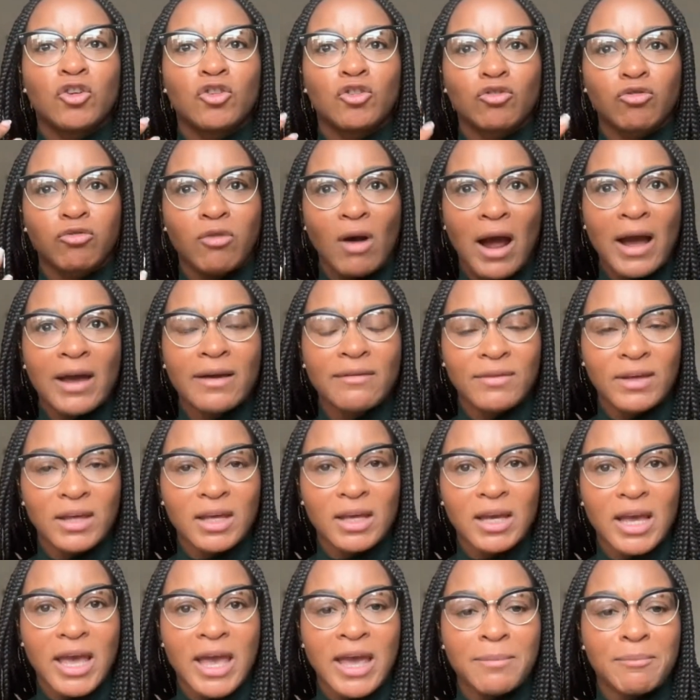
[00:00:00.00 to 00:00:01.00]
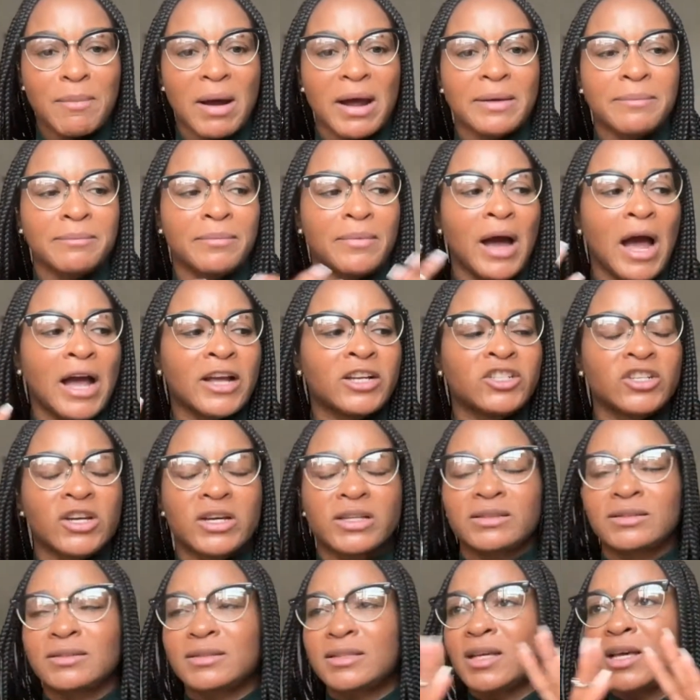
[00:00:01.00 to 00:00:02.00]
driving, and I
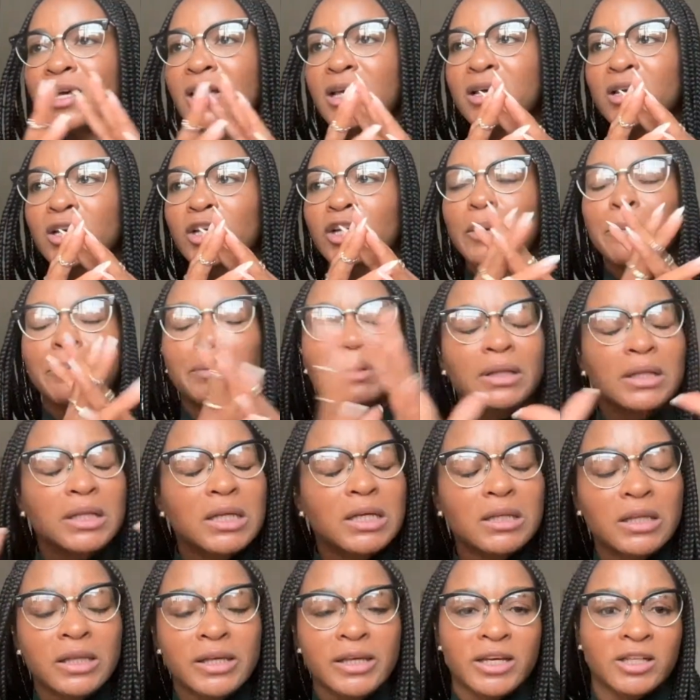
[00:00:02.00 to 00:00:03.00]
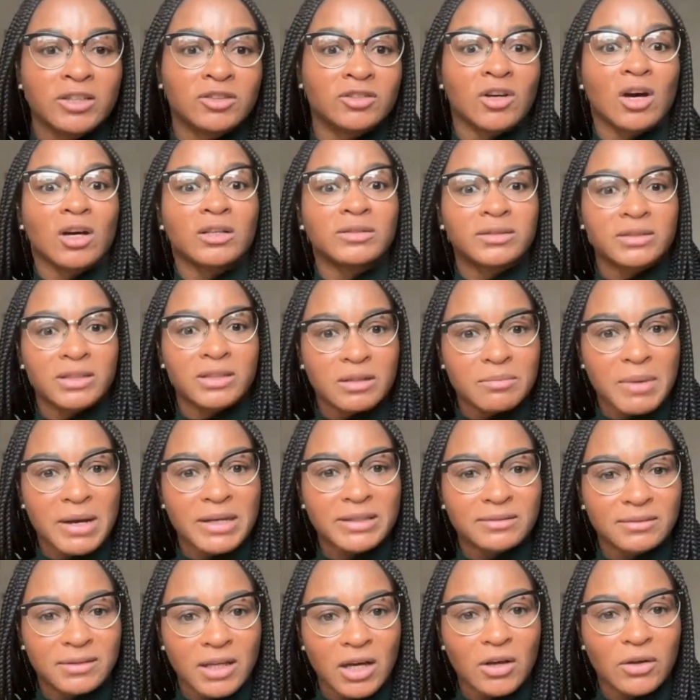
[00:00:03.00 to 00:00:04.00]
just completely exhausted
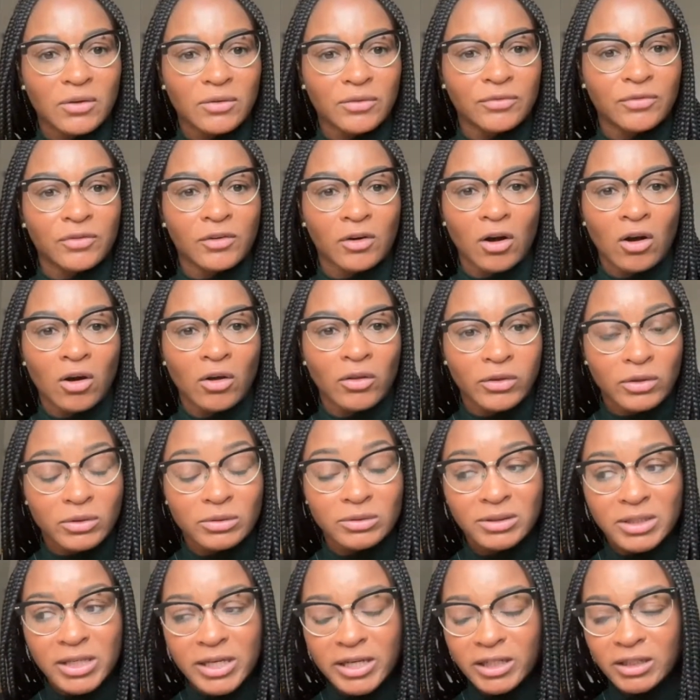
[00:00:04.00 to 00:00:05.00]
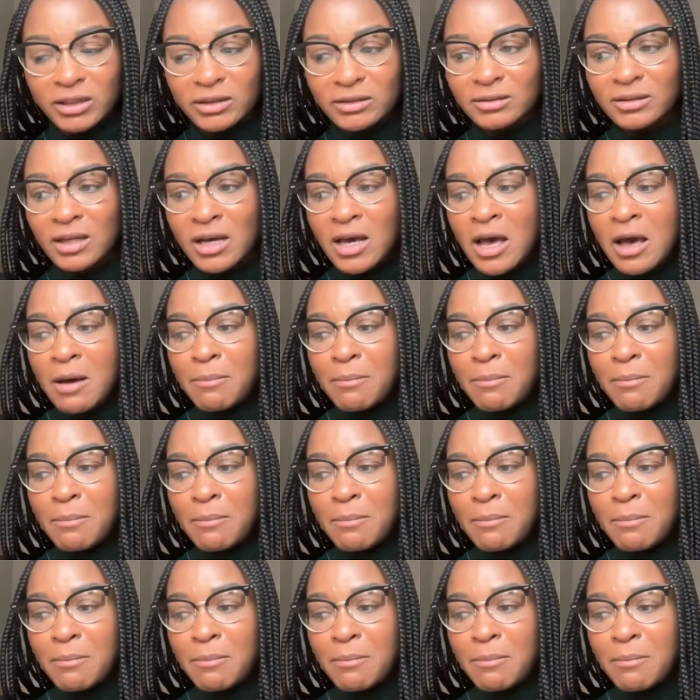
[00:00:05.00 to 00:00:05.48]
myself for all those years.